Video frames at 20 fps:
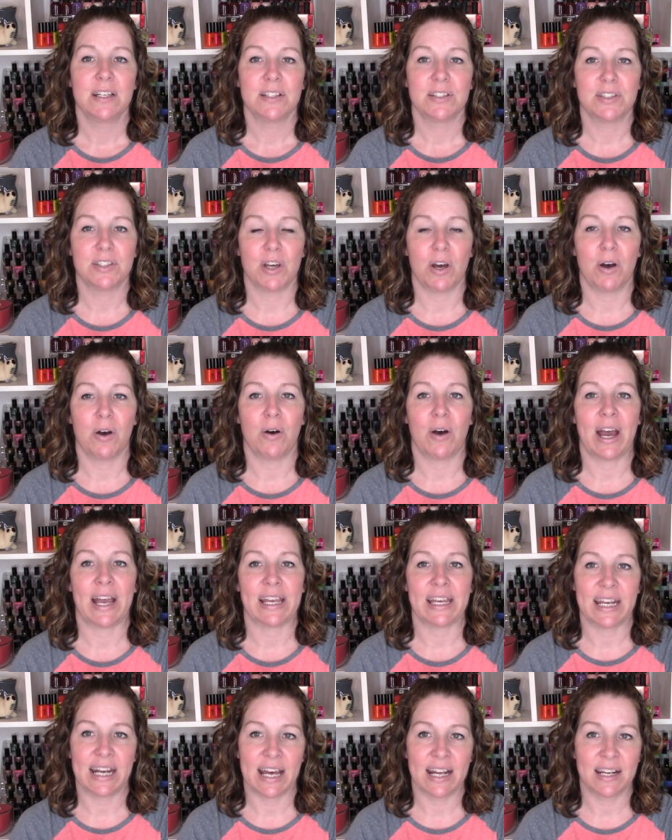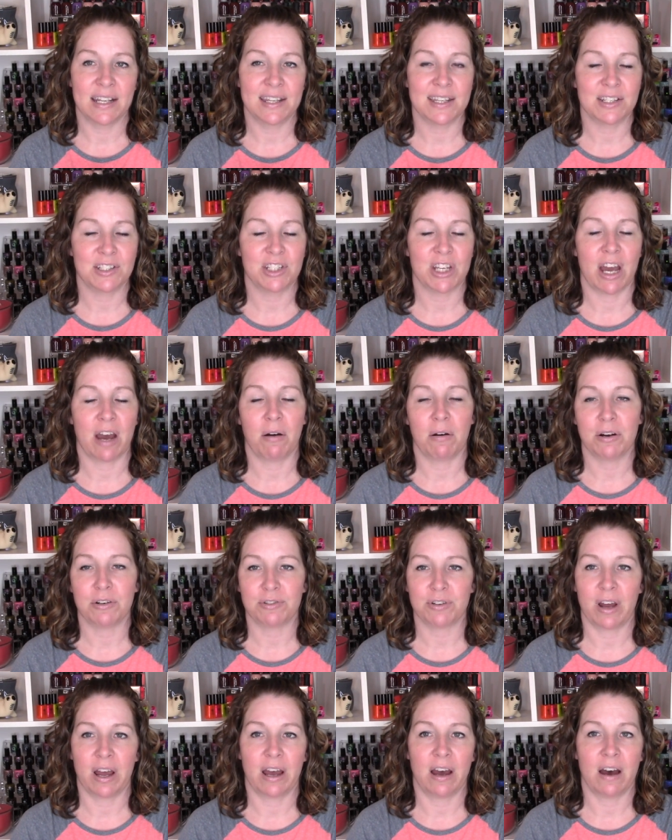So I get out of the shower,
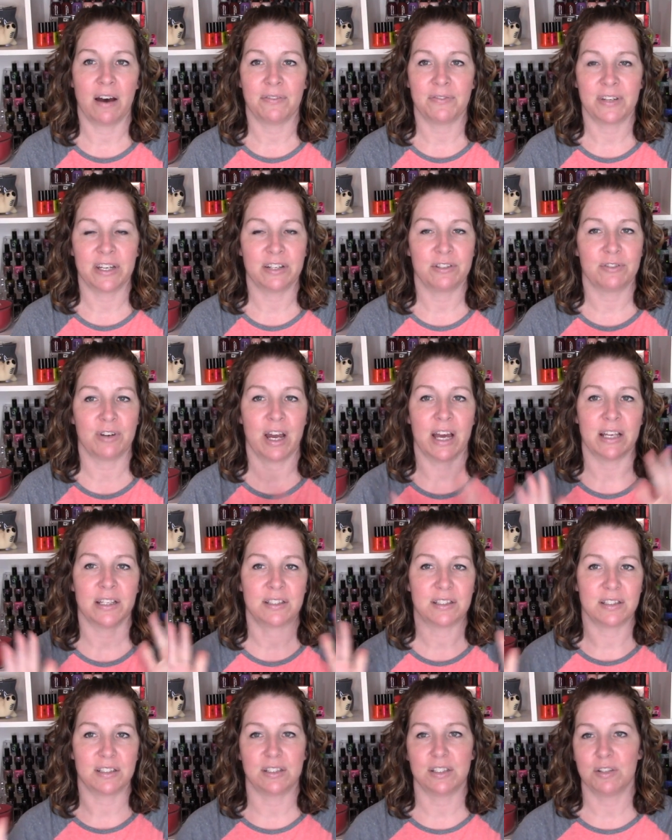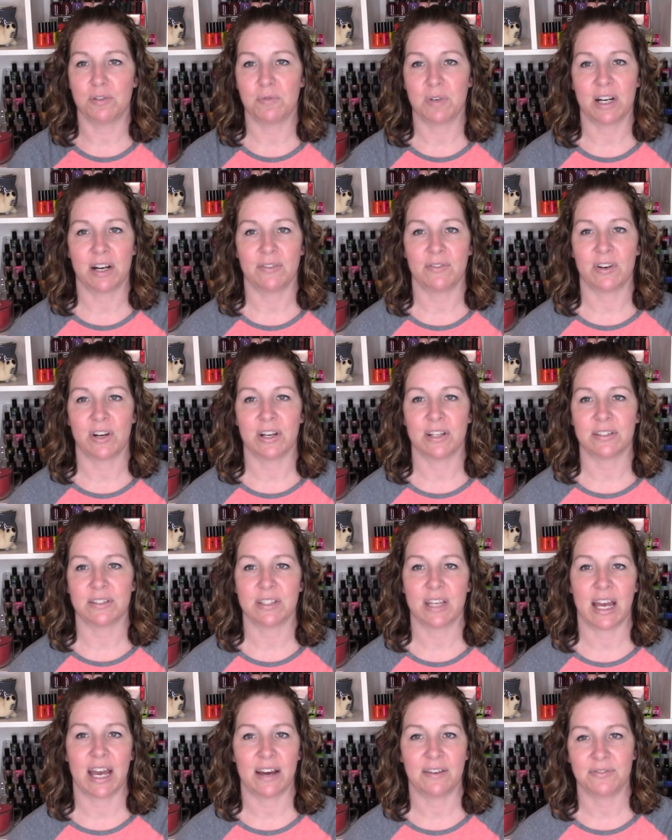dry off, get dressed, do whatever
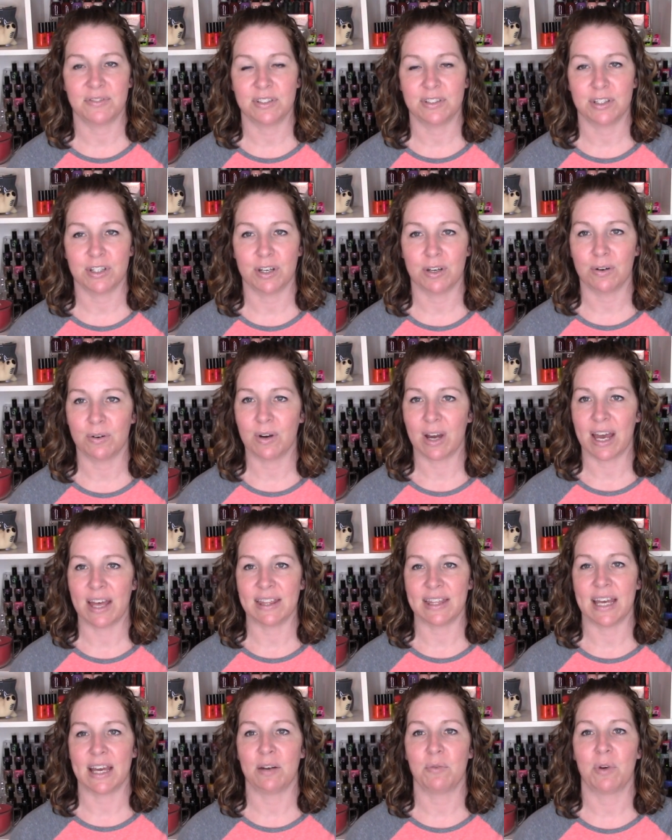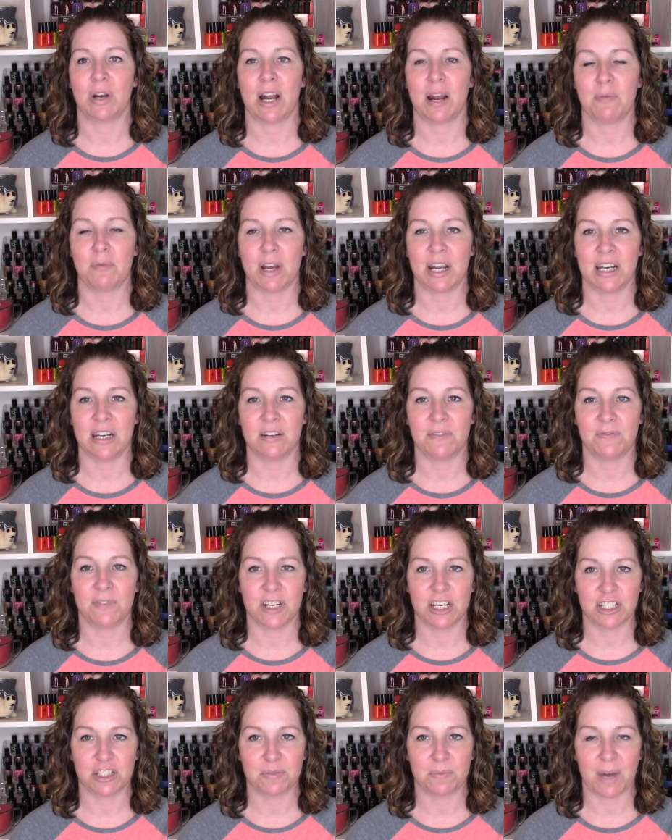else I have to do, and then when I'm ready to
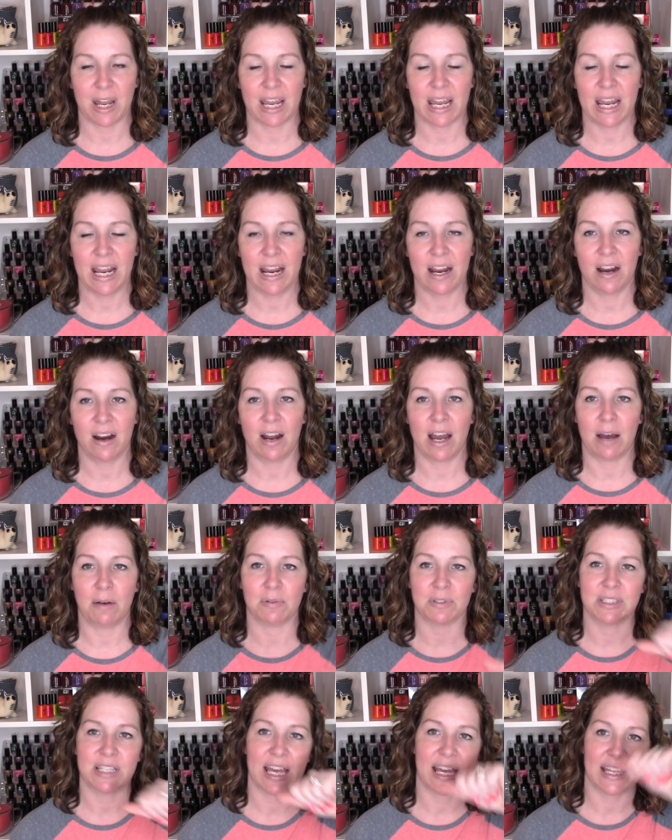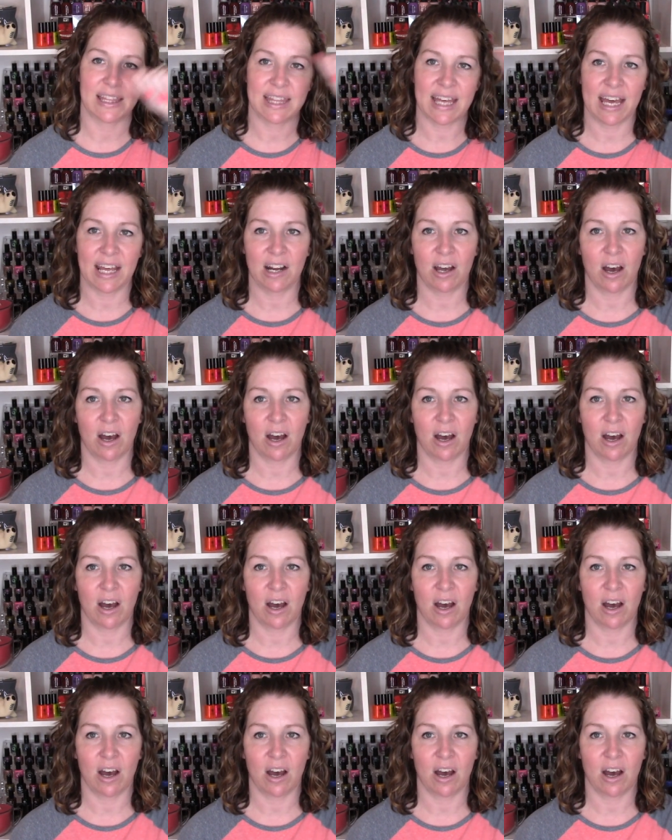finish my hair, I will take that